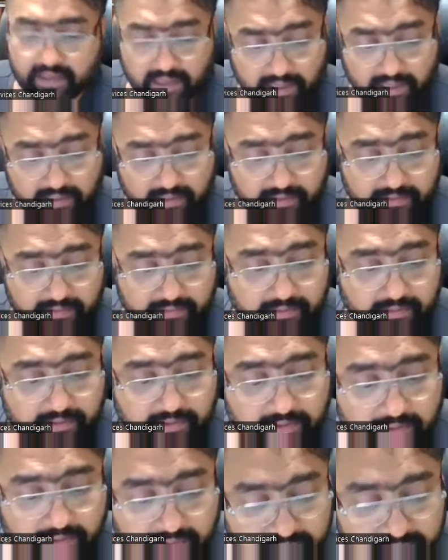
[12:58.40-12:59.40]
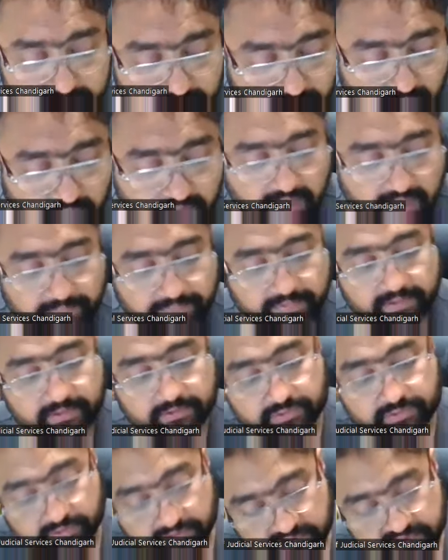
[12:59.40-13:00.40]
And so what
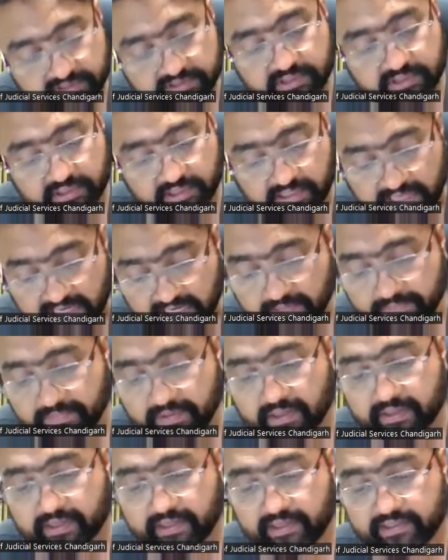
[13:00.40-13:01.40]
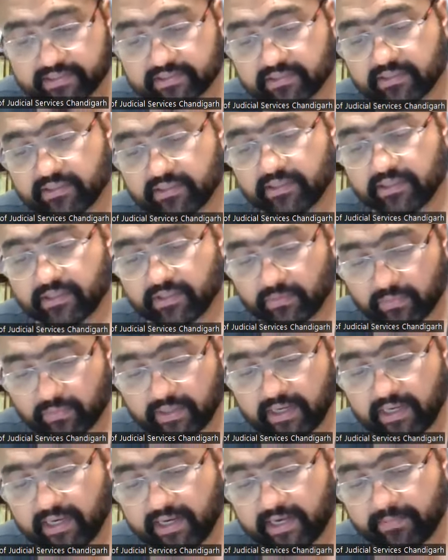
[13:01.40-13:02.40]
happened? So this is a landmark case.
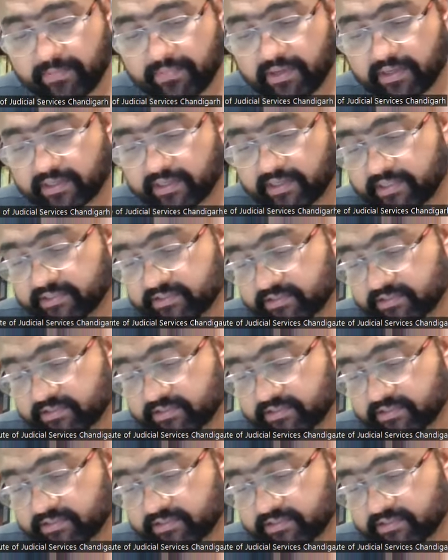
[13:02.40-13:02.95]
Why landmark